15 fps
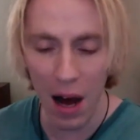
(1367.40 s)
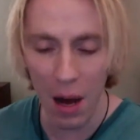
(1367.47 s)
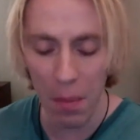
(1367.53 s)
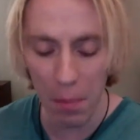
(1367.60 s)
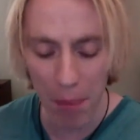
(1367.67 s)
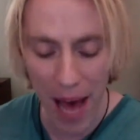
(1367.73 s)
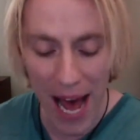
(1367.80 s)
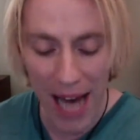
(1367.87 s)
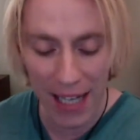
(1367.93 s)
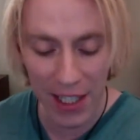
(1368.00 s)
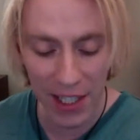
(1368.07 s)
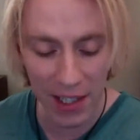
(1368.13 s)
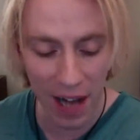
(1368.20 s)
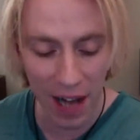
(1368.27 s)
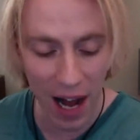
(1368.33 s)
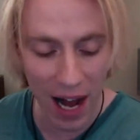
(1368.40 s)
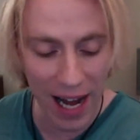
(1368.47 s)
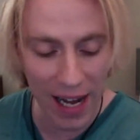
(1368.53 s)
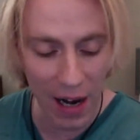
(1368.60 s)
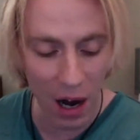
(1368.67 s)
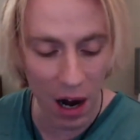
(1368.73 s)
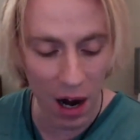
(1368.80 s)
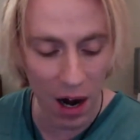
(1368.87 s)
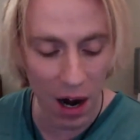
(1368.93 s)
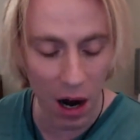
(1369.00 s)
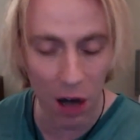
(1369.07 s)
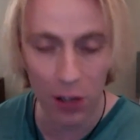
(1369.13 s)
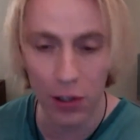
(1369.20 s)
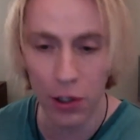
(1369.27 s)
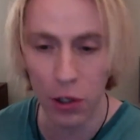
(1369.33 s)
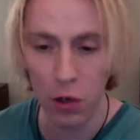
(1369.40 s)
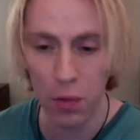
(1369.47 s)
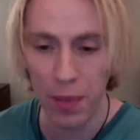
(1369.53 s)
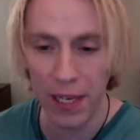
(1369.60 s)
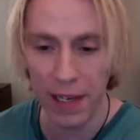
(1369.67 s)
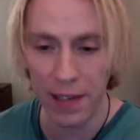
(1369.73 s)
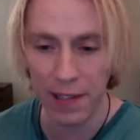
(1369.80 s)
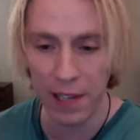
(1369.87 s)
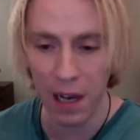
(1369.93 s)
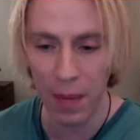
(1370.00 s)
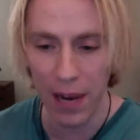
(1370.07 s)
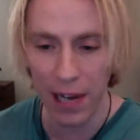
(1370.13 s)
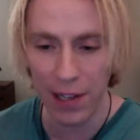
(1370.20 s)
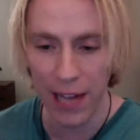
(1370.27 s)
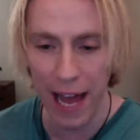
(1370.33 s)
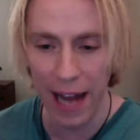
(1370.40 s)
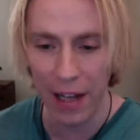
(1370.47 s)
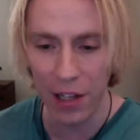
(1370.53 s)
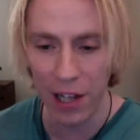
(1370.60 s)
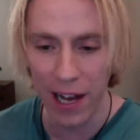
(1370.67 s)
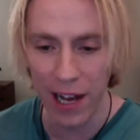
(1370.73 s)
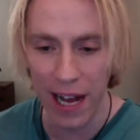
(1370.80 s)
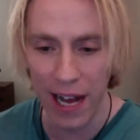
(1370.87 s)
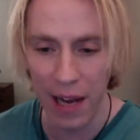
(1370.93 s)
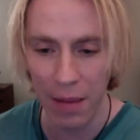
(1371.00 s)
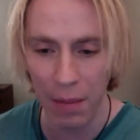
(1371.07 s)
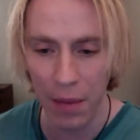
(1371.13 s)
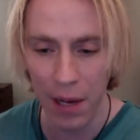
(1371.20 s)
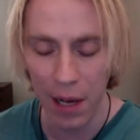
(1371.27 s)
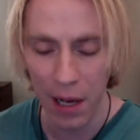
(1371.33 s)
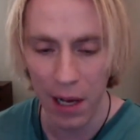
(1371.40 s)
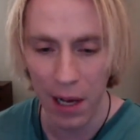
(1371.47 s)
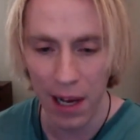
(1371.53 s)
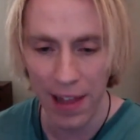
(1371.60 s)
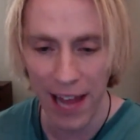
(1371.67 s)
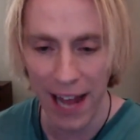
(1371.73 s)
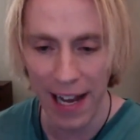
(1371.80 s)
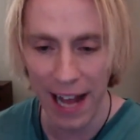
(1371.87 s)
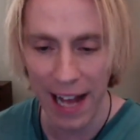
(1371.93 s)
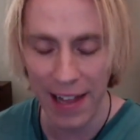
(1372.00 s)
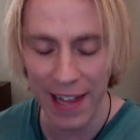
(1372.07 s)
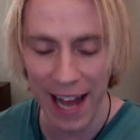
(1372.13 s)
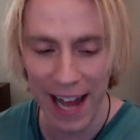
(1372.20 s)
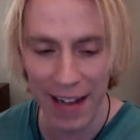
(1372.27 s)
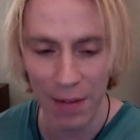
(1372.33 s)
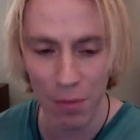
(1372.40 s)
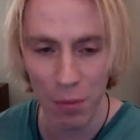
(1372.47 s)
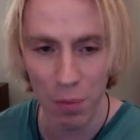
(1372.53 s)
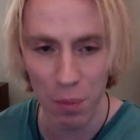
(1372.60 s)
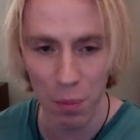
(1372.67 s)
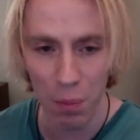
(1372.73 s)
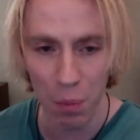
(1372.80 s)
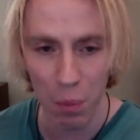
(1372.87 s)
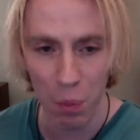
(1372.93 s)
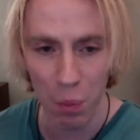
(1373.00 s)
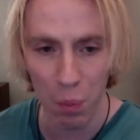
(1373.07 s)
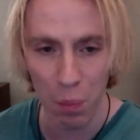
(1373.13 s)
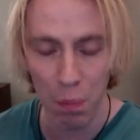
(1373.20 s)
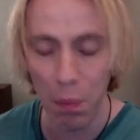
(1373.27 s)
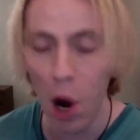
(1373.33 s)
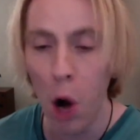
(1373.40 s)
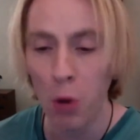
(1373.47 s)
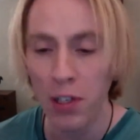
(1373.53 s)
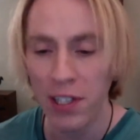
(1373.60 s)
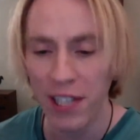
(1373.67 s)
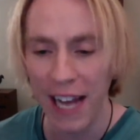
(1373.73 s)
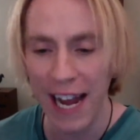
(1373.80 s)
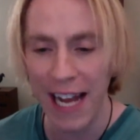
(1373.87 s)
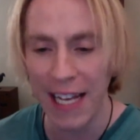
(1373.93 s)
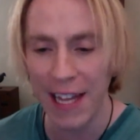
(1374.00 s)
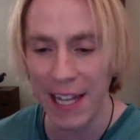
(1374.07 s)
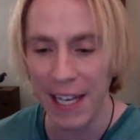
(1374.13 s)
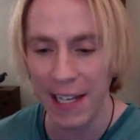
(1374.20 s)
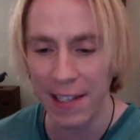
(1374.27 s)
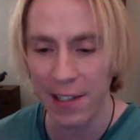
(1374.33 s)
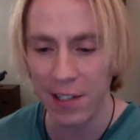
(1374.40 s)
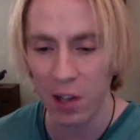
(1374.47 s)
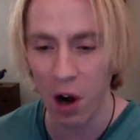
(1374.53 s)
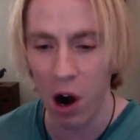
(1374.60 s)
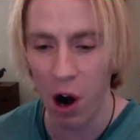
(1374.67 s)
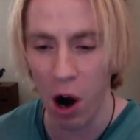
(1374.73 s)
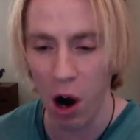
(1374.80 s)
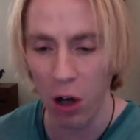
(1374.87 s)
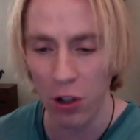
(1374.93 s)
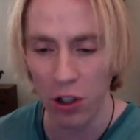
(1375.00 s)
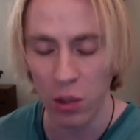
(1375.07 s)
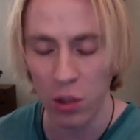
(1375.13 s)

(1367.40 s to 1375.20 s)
Max and I are dubious about that claim that most atheists are just